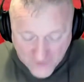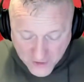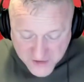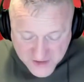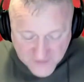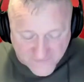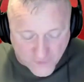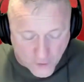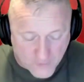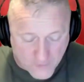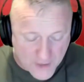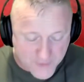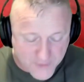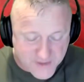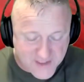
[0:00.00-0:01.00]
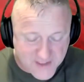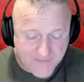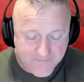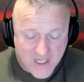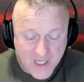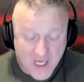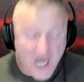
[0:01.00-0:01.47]
First and foremost,
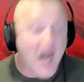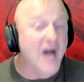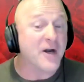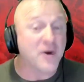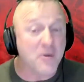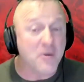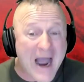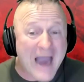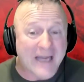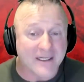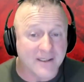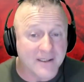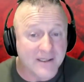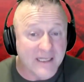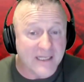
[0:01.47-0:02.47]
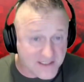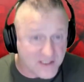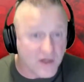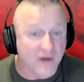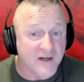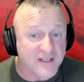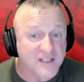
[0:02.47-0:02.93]
Hunter Biden is
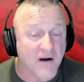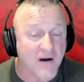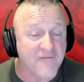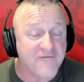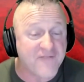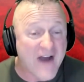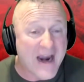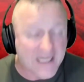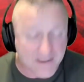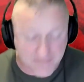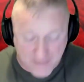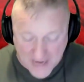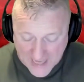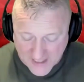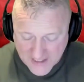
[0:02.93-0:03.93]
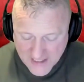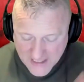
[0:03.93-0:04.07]
going to start fighting back.